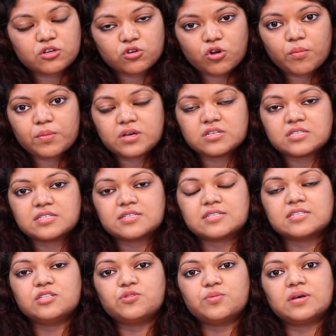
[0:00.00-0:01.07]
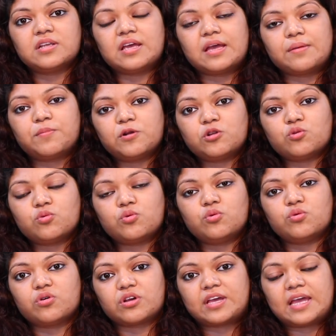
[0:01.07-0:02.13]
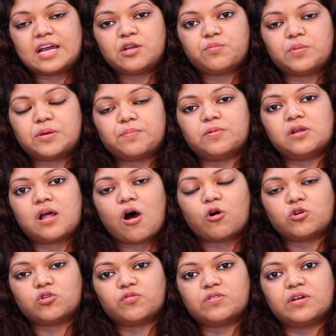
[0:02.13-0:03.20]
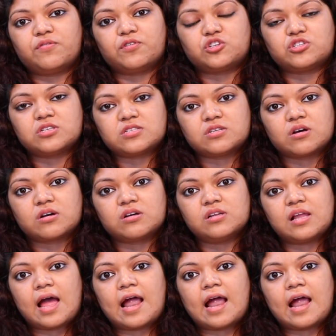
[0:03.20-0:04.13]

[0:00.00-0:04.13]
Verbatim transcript: economic assistance, we are able to get people out of that vicious circle.